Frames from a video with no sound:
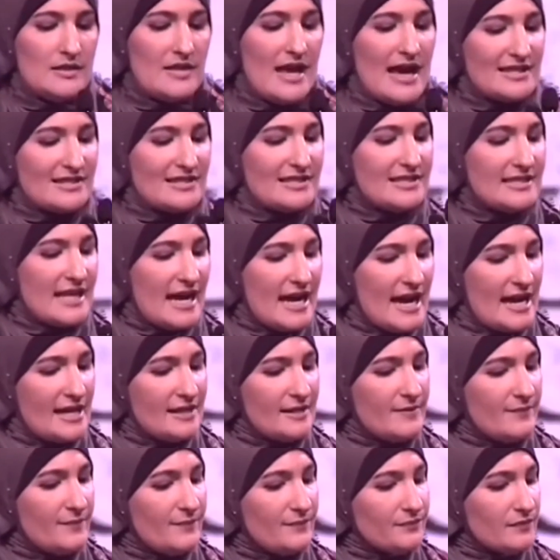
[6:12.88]
that
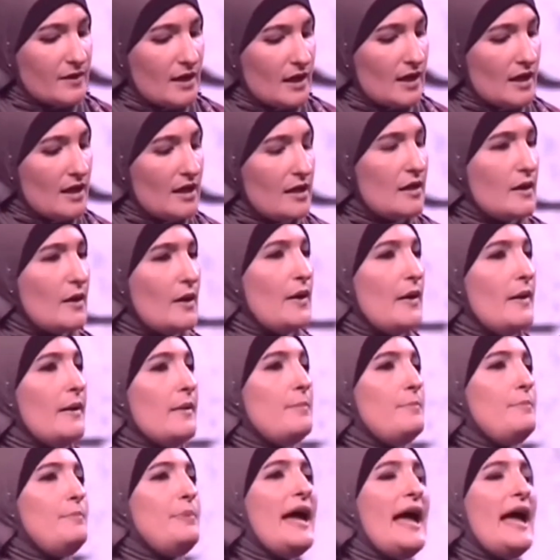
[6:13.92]
said,
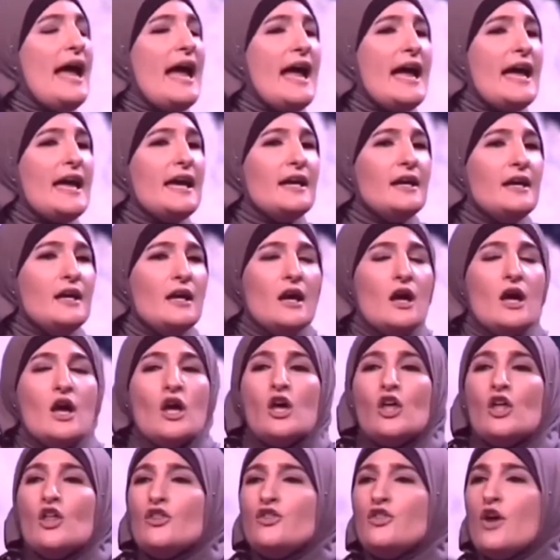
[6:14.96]

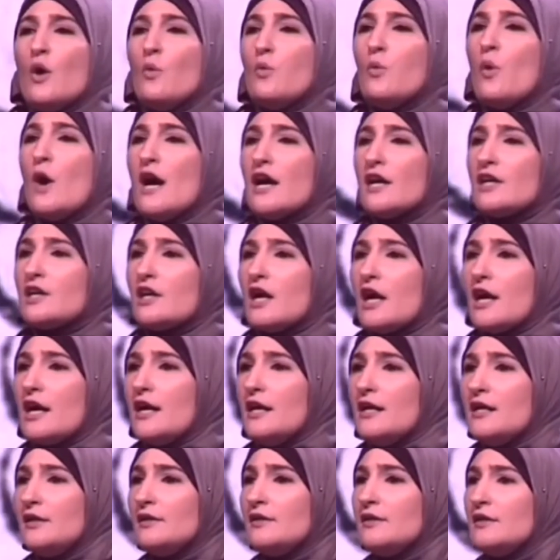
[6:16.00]
pay the
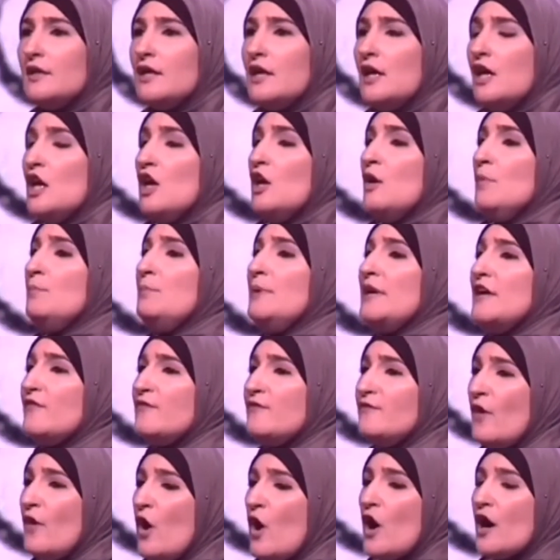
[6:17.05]
worker
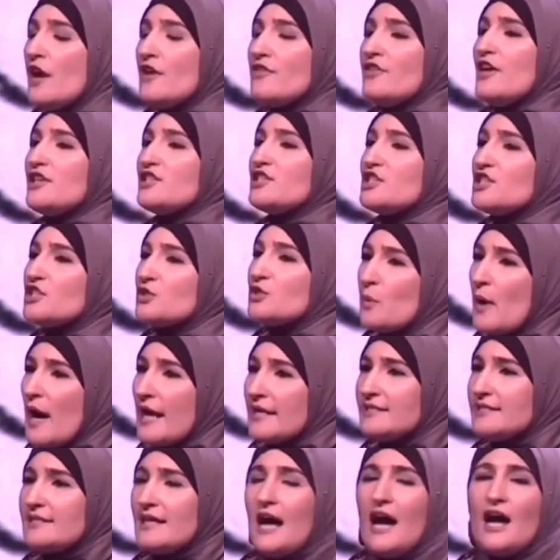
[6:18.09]
before the
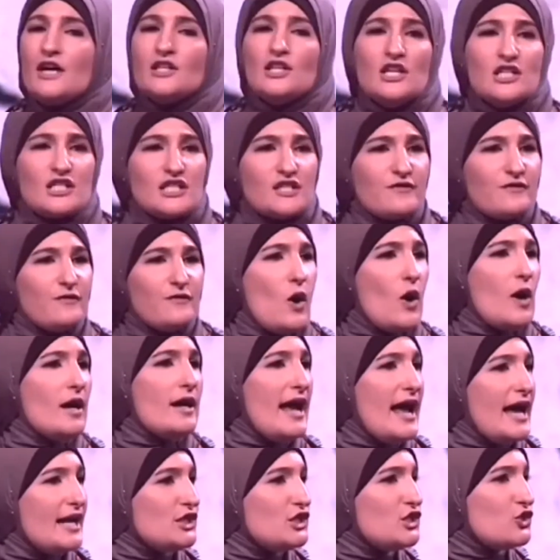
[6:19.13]
sweat on his
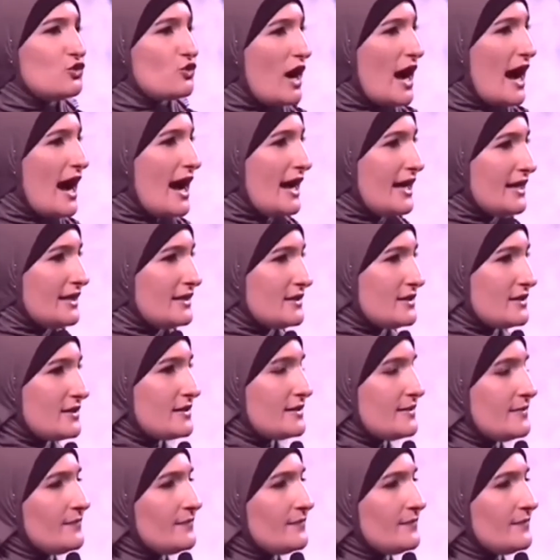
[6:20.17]
forehead dries.